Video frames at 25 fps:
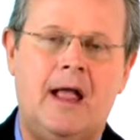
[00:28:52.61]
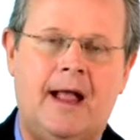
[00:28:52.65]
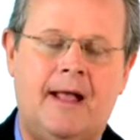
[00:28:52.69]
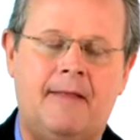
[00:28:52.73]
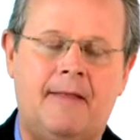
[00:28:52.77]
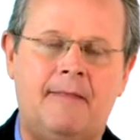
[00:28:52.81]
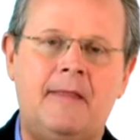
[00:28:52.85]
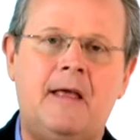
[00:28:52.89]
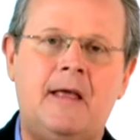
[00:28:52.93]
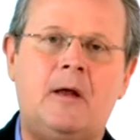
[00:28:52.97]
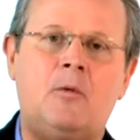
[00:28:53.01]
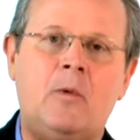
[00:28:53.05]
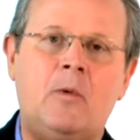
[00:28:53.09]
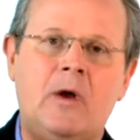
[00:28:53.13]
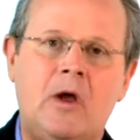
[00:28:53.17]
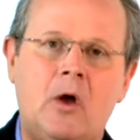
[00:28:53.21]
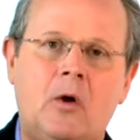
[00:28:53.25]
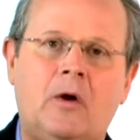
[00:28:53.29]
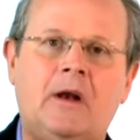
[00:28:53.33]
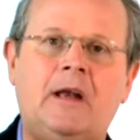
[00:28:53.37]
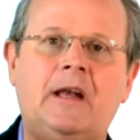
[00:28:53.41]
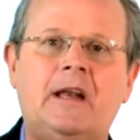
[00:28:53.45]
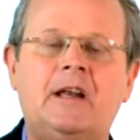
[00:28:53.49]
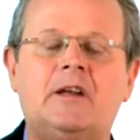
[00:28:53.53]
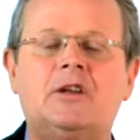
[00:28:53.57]
And then we
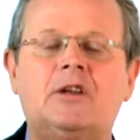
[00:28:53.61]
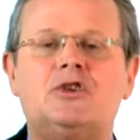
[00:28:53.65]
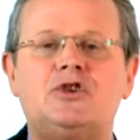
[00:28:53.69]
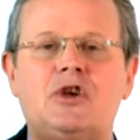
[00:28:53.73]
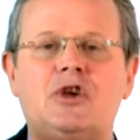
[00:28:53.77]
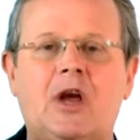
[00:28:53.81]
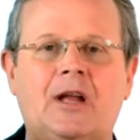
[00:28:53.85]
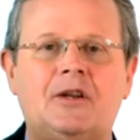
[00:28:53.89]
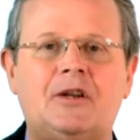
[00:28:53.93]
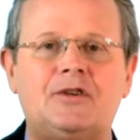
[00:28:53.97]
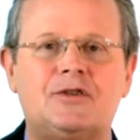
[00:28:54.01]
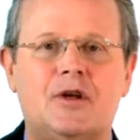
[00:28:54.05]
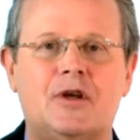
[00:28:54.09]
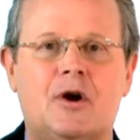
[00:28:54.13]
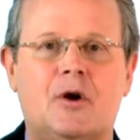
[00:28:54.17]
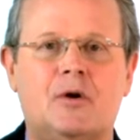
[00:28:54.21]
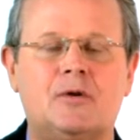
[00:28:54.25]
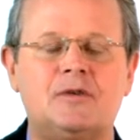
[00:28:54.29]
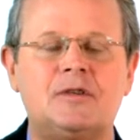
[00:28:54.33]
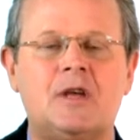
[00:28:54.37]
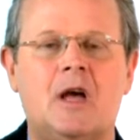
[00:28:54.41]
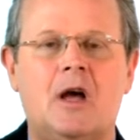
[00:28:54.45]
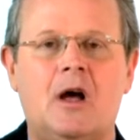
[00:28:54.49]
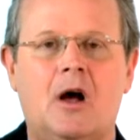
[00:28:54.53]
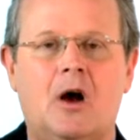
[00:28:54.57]
only need to change
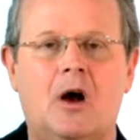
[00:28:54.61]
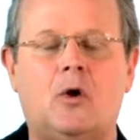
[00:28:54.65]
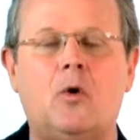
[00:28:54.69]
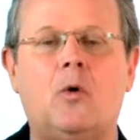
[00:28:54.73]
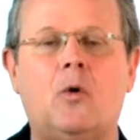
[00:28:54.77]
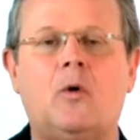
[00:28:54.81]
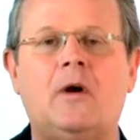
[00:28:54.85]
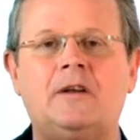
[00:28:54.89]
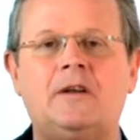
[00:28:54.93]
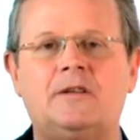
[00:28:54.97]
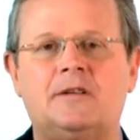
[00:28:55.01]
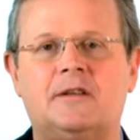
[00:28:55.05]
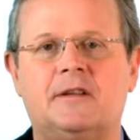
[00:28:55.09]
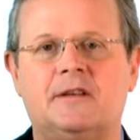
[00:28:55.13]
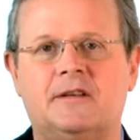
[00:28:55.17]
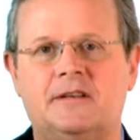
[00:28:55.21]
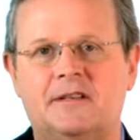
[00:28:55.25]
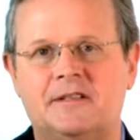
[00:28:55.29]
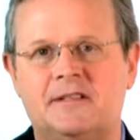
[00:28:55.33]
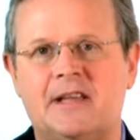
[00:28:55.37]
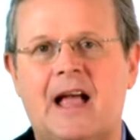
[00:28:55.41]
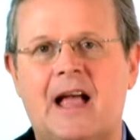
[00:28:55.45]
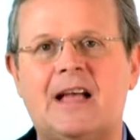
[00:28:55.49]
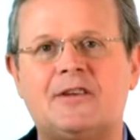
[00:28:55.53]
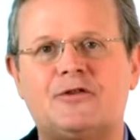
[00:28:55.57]
those according to the
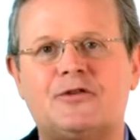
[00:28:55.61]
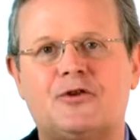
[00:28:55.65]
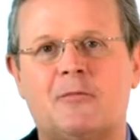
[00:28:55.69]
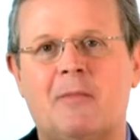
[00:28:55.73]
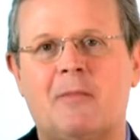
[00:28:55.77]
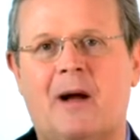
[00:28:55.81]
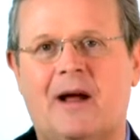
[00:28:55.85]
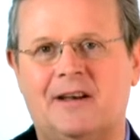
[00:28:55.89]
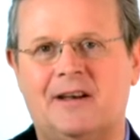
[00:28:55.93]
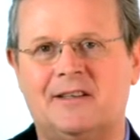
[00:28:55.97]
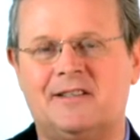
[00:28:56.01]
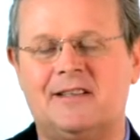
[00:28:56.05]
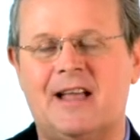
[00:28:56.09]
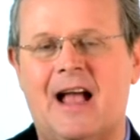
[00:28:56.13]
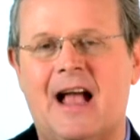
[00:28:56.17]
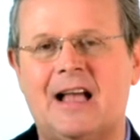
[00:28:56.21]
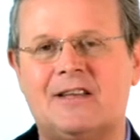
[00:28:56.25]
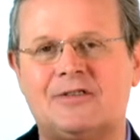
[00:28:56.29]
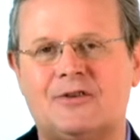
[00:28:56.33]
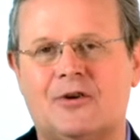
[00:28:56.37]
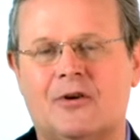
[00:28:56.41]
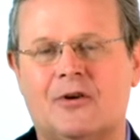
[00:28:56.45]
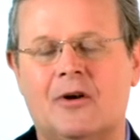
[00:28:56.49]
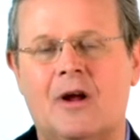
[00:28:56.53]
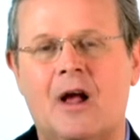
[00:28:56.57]
disaster by
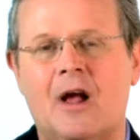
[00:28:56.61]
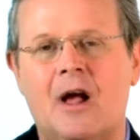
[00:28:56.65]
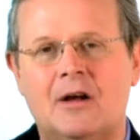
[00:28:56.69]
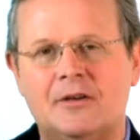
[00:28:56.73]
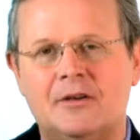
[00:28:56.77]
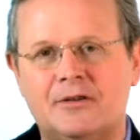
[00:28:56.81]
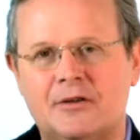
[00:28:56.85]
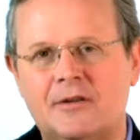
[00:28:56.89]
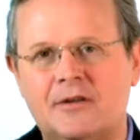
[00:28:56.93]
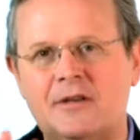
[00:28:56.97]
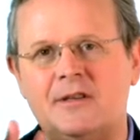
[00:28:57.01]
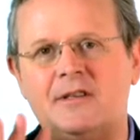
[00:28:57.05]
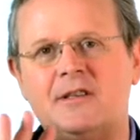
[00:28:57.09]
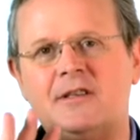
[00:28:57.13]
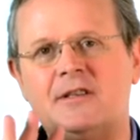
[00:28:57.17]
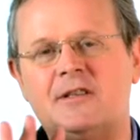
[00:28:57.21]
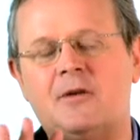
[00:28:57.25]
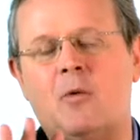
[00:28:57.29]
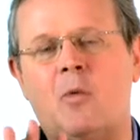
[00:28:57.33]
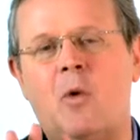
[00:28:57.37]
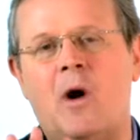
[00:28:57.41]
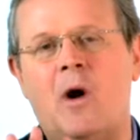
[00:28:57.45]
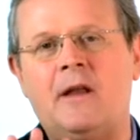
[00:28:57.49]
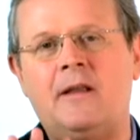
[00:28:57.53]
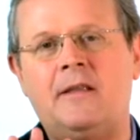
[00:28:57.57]
disaster. So this is
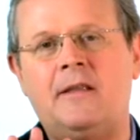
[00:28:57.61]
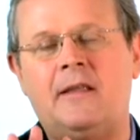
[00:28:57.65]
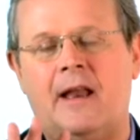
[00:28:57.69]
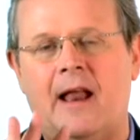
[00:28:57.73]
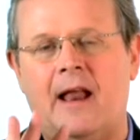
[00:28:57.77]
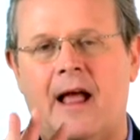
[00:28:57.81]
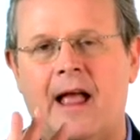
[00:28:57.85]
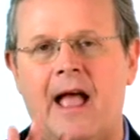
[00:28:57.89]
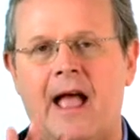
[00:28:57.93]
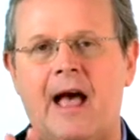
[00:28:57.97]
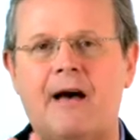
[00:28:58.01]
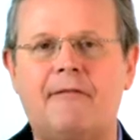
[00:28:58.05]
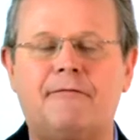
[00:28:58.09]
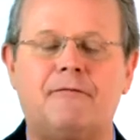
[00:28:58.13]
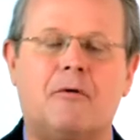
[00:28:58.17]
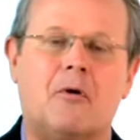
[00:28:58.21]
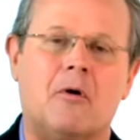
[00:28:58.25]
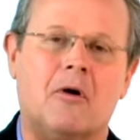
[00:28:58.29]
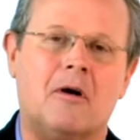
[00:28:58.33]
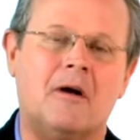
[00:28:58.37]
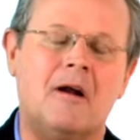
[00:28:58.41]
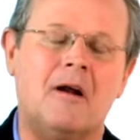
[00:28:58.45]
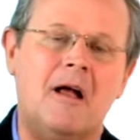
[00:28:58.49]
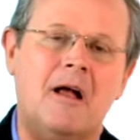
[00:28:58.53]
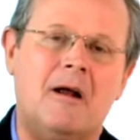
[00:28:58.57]
the one that I have
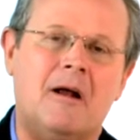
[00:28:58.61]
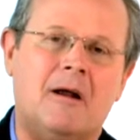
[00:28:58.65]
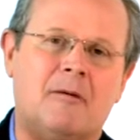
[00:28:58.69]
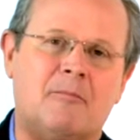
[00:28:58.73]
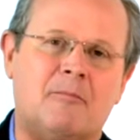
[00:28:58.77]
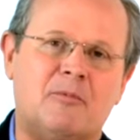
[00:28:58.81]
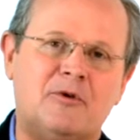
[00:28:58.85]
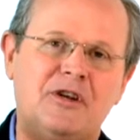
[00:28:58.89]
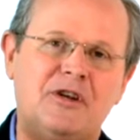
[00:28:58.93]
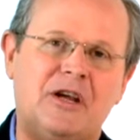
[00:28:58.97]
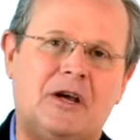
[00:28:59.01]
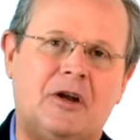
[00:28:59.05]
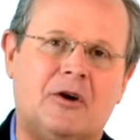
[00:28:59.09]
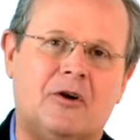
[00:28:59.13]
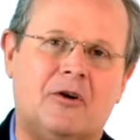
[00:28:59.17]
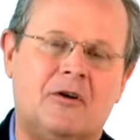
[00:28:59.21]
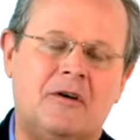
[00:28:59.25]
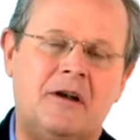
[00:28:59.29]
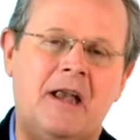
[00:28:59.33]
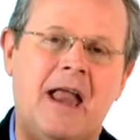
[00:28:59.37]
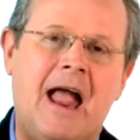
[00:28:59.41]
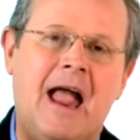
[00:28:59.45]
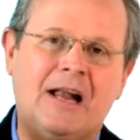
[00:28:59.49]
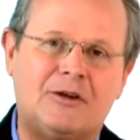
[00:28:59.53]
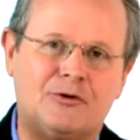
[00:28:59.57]
for, in particular,
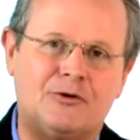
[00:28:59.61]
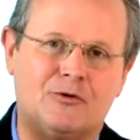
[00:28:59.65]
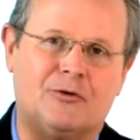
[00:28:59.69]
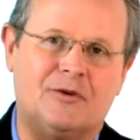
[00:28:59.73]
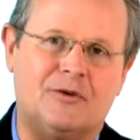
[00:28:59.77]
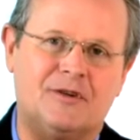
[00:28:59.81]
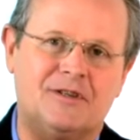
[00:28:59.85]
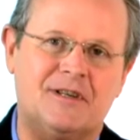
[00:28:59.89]
natural